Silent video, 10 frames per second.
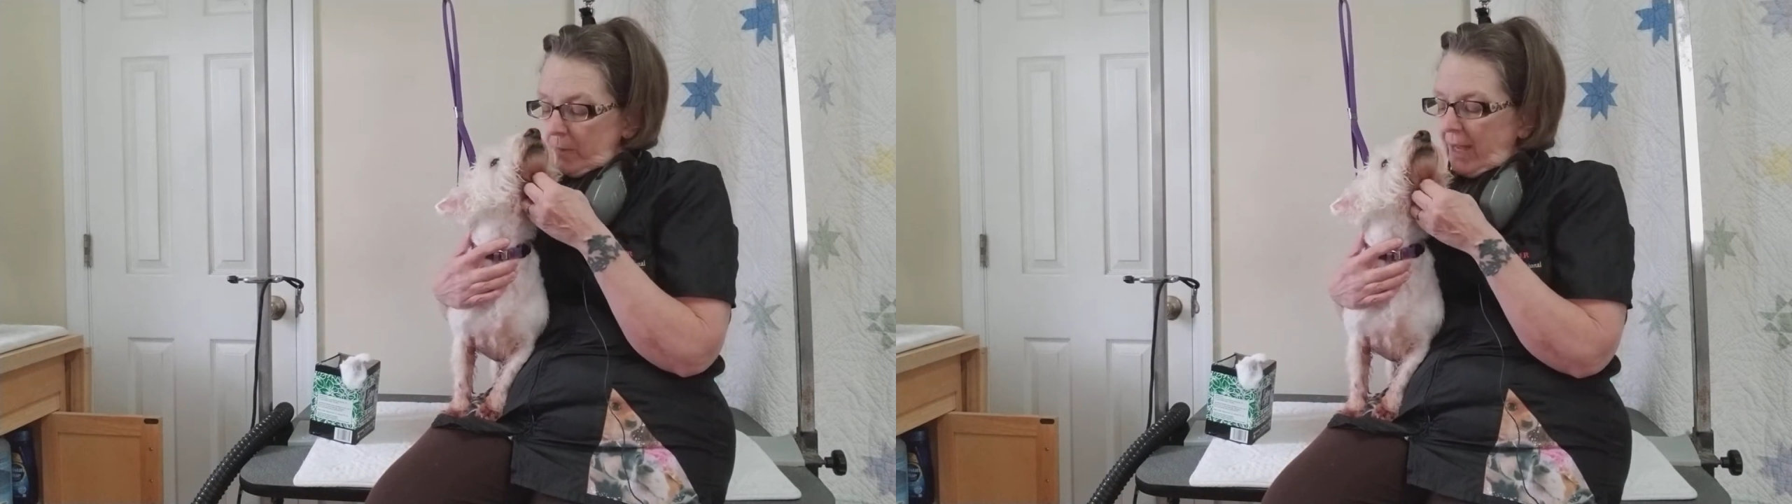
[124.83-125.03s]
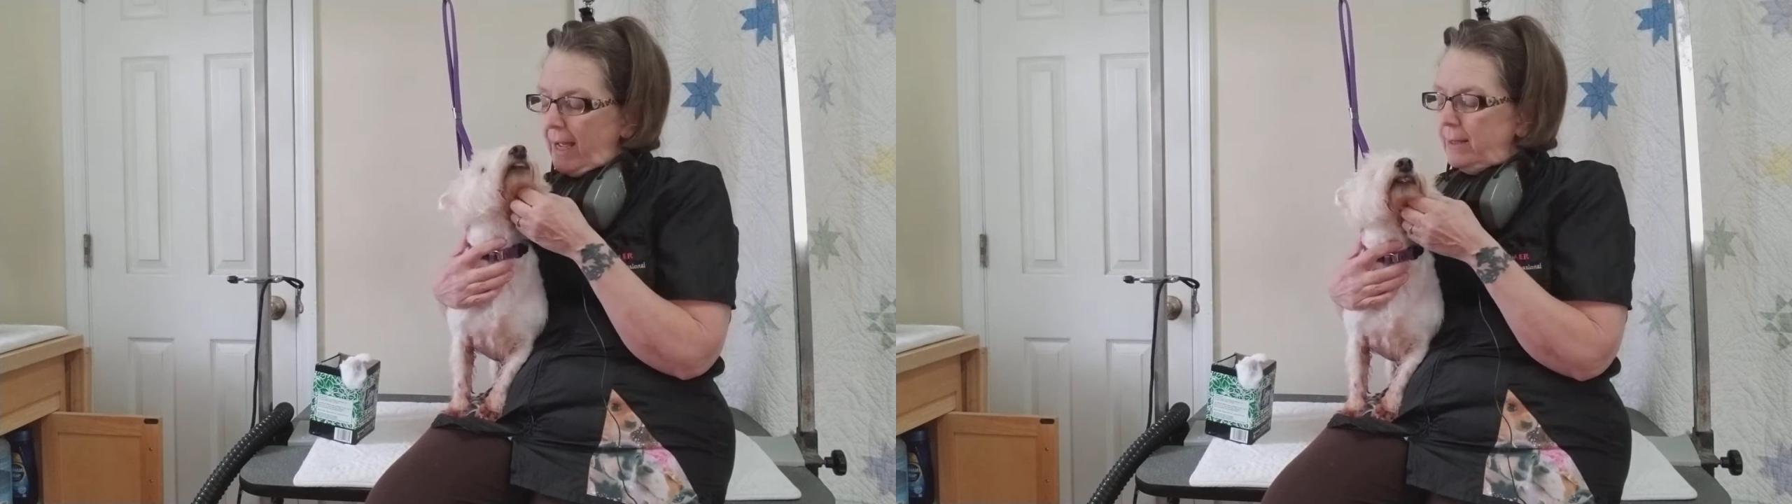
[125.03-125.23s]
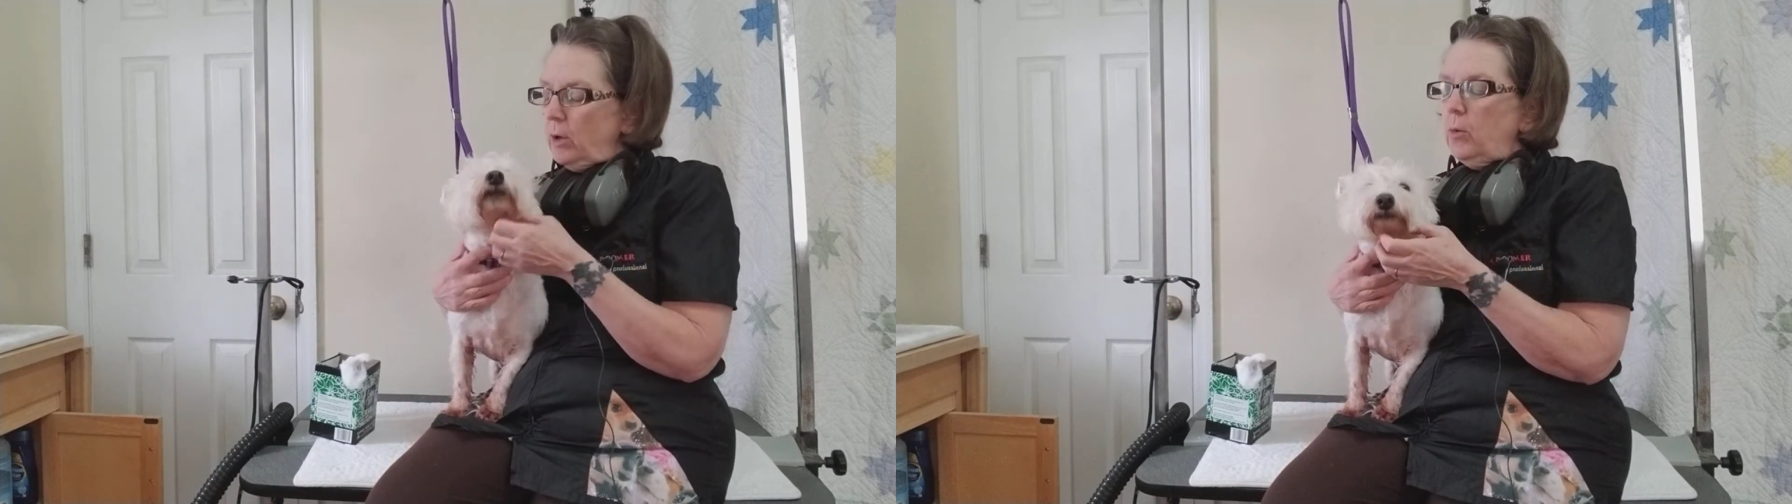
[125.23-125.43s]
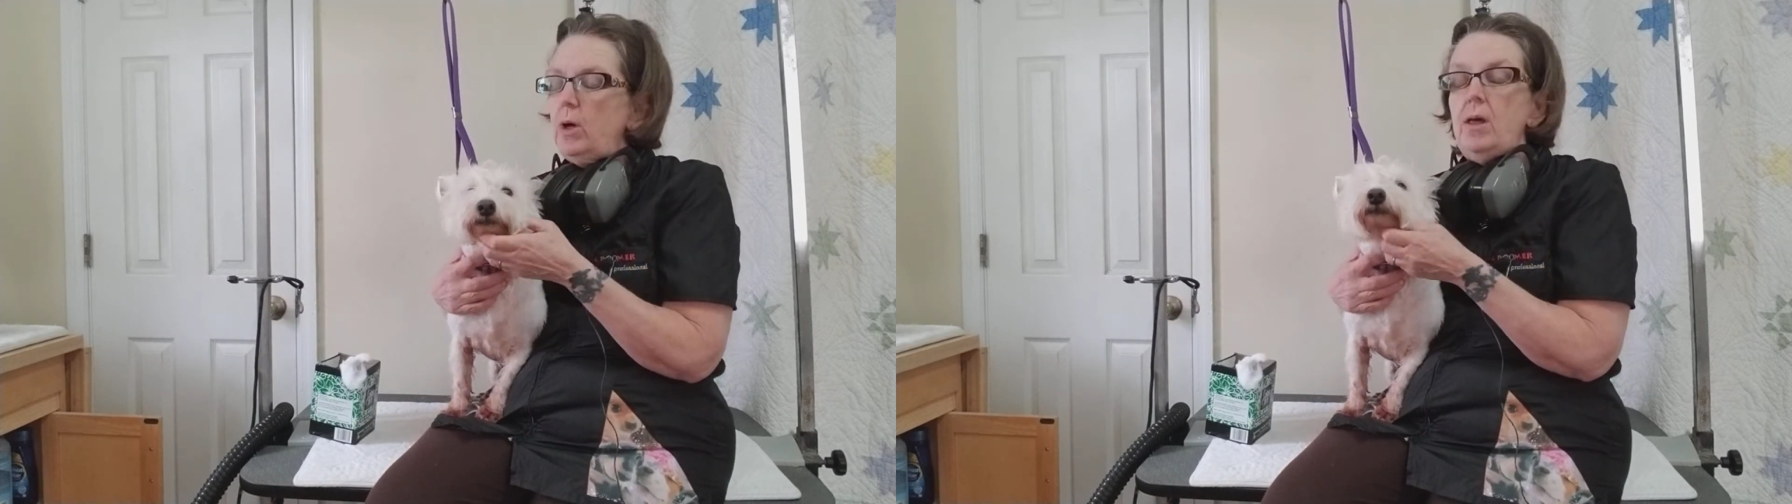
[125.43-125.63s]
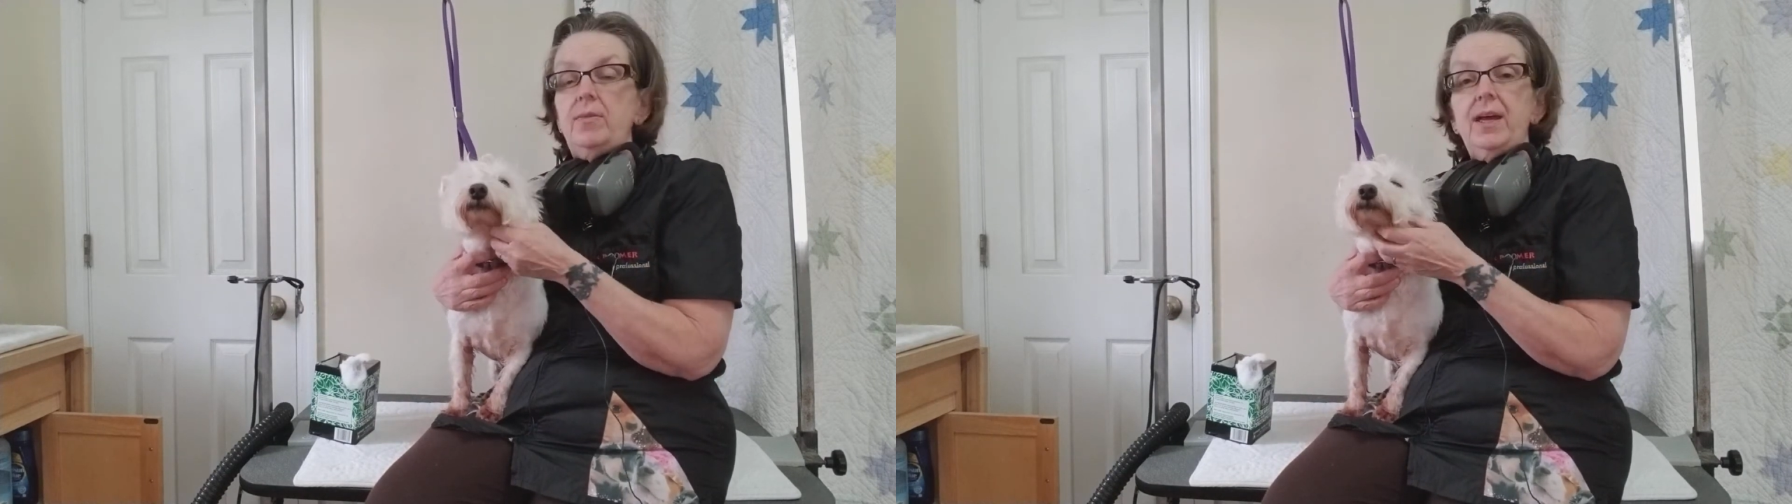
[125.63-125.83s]
I know.
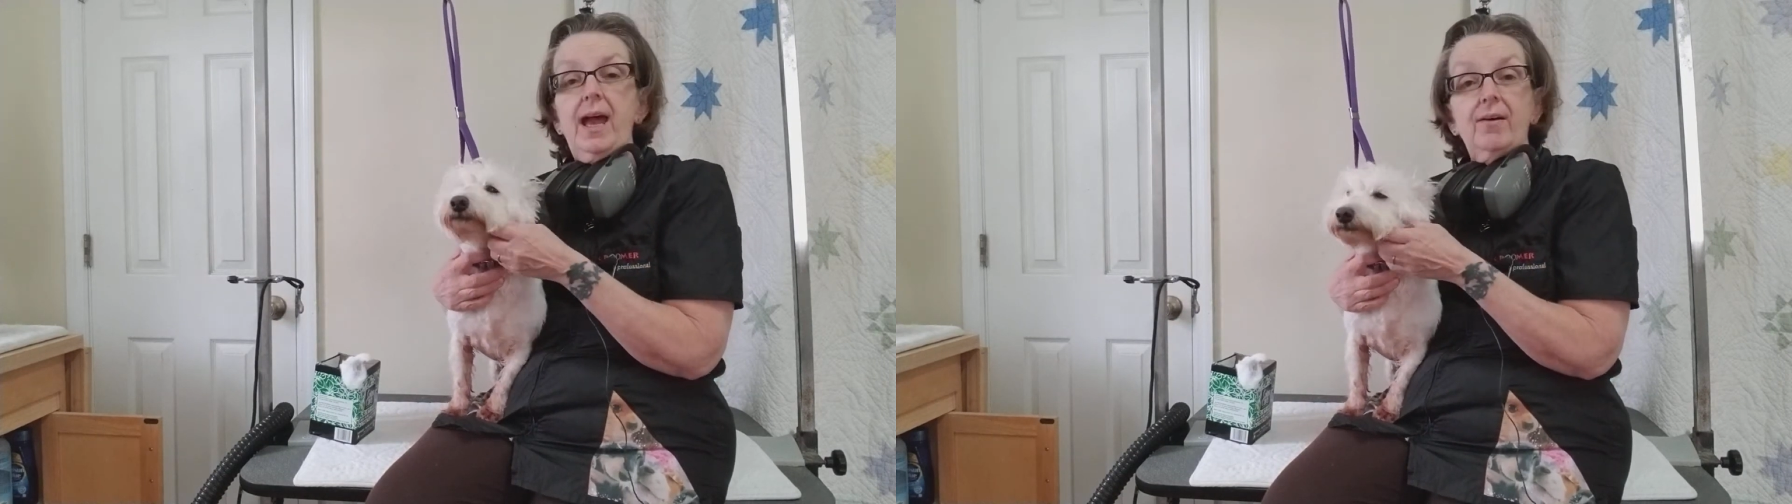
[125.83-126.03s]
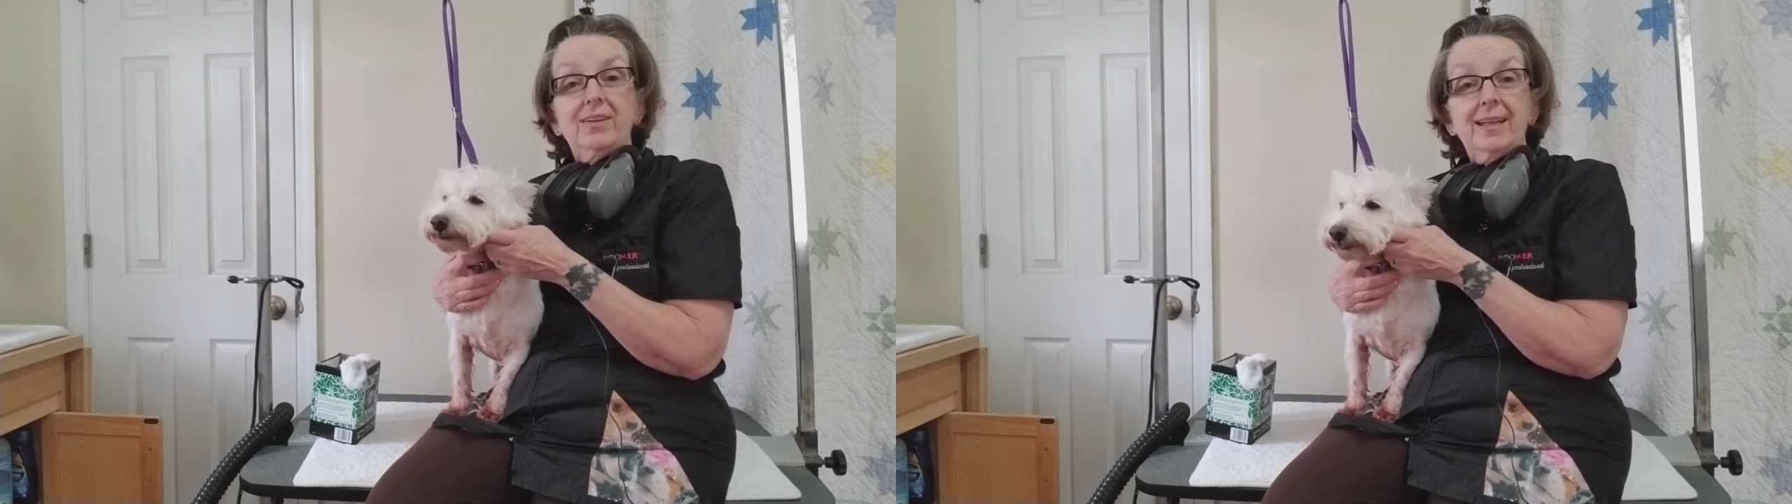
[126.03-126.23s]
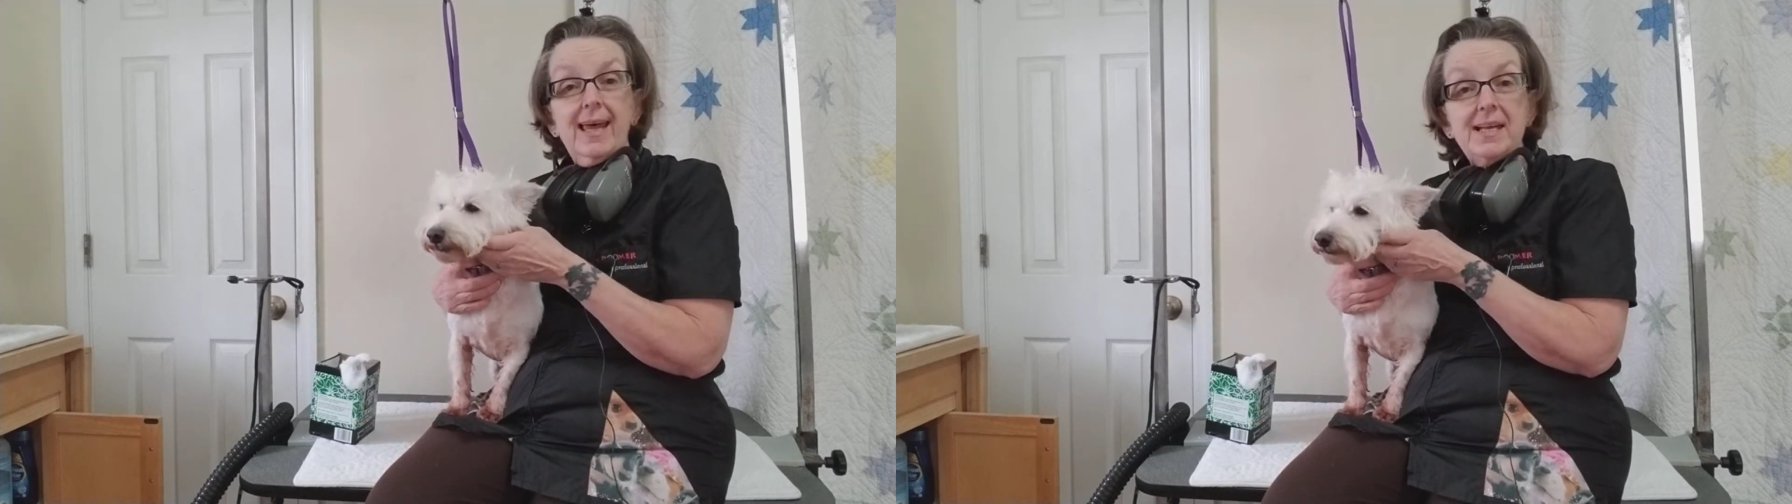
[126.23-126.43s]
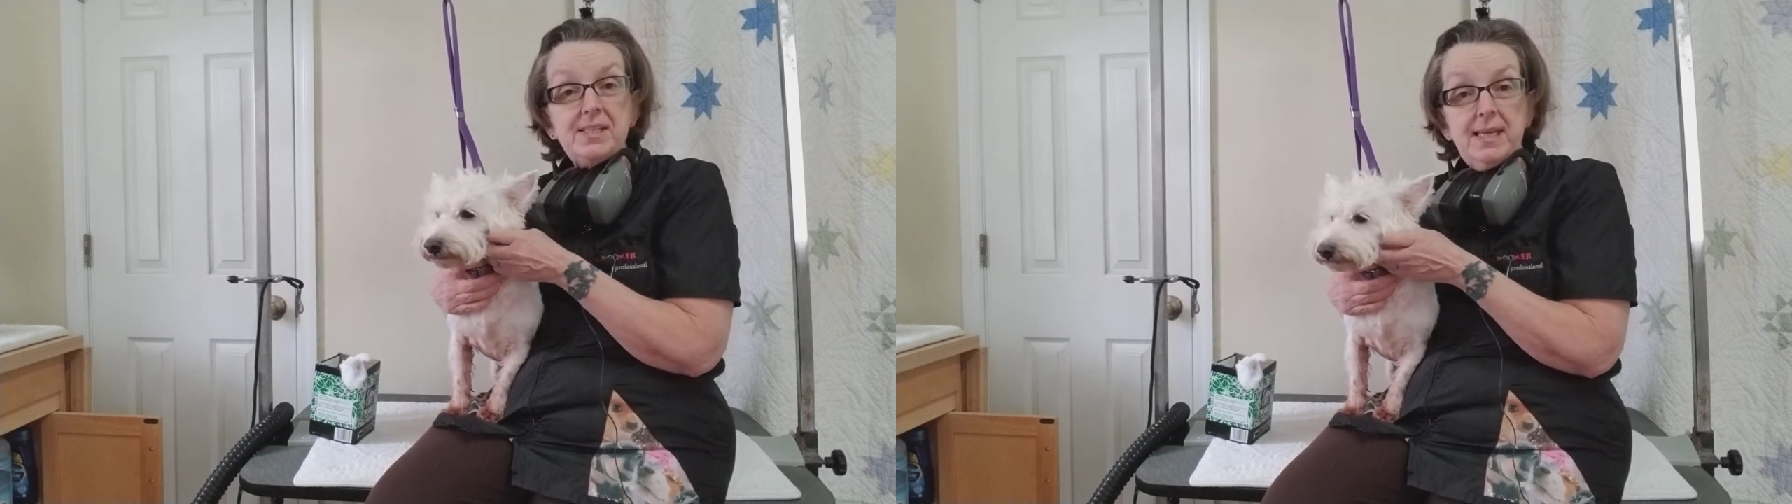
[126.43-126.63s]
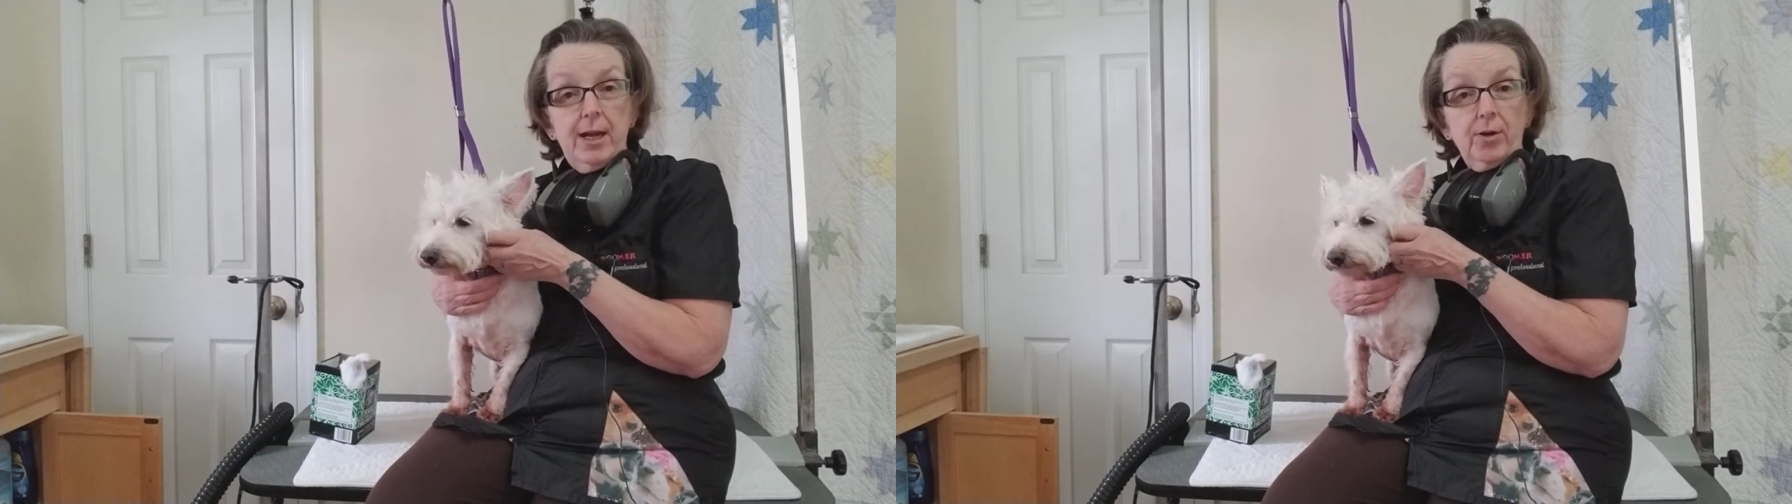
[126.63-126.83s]
They have
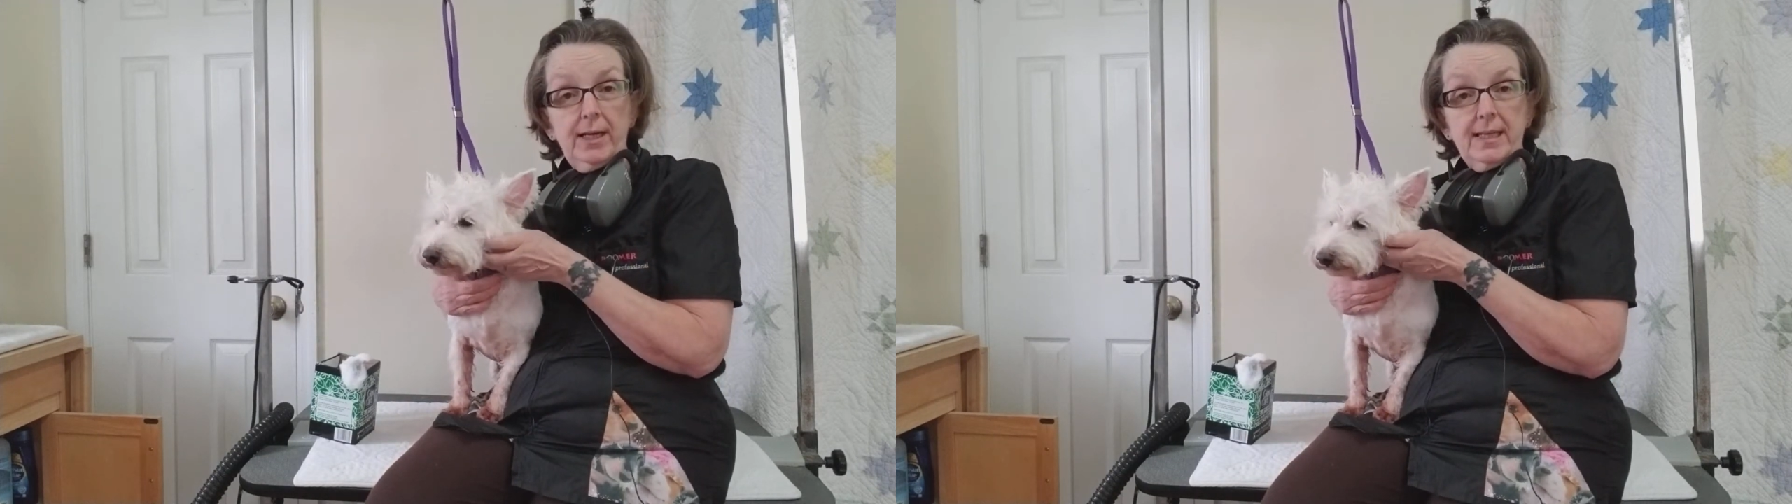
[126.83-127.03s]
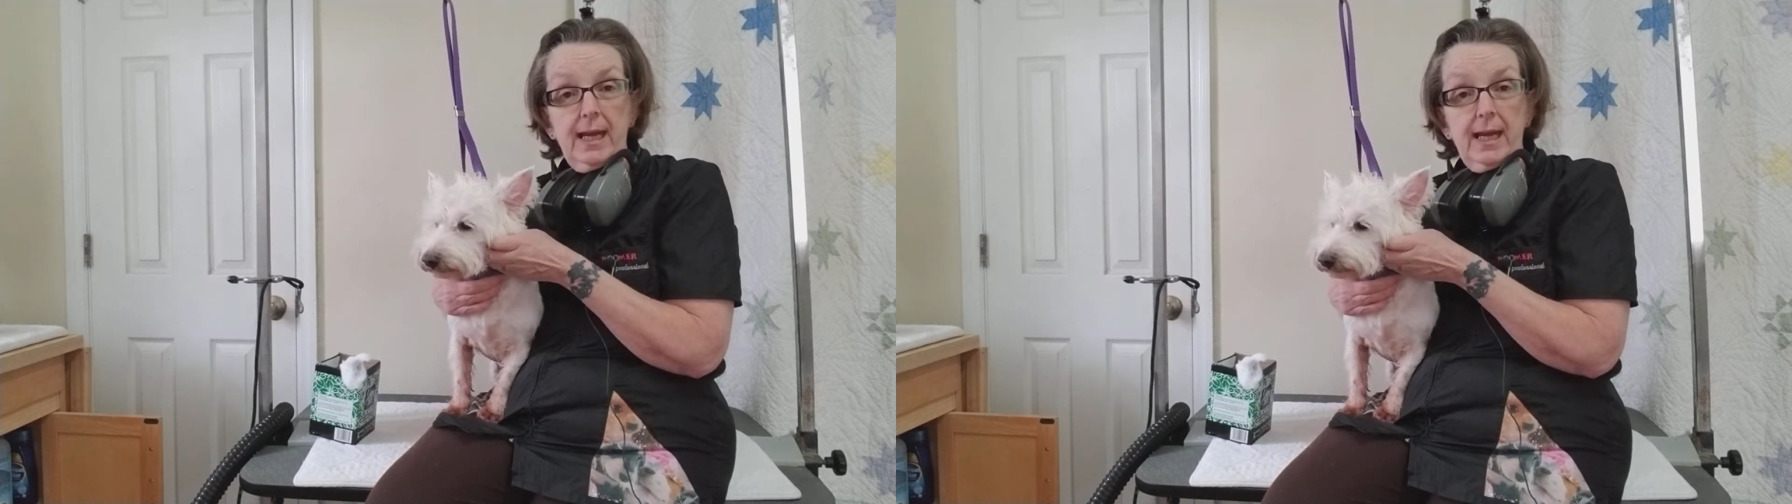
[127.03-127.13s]
less hearing